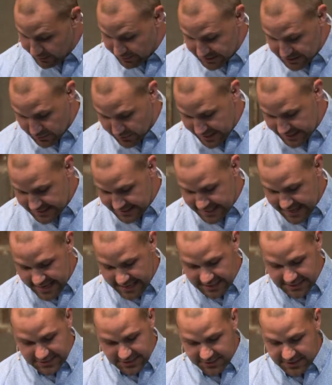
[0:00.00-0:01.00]
went to Wayne
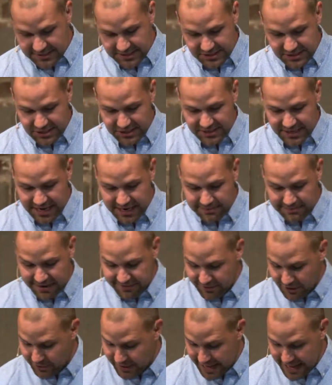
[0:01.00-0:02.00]
State, and so this is just kind of my
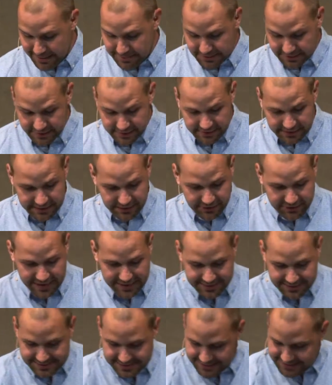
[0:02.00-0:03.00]
vocabulary,
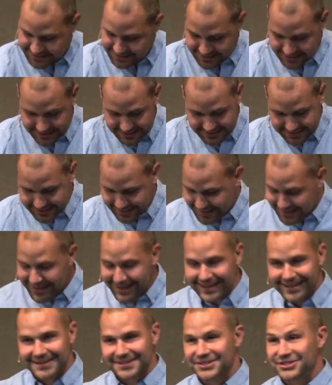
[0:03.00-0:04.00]
okay? This is just
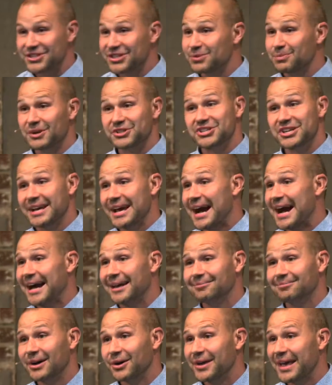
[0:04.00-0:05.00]
what you
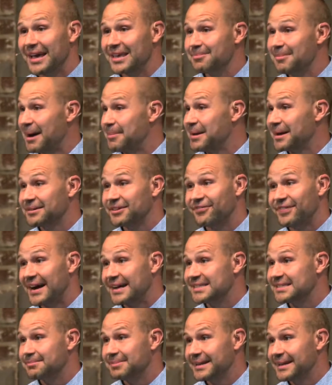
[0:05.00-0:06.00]
got, okay? You might be able to
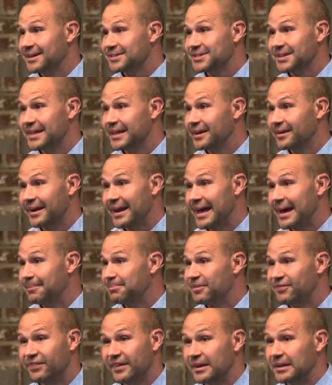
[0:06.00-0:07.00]
find somebody else on the
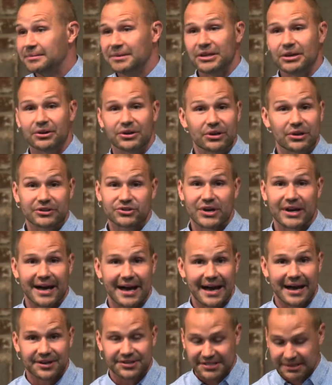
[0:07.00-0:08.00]
internet. You can try to
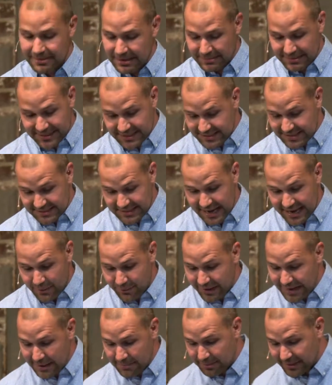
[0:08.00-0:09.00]
hire somebody, but this is kind of
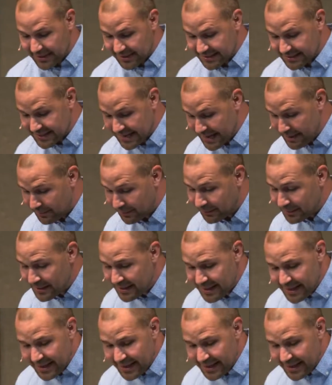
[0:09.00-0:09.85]
what I bring to the table.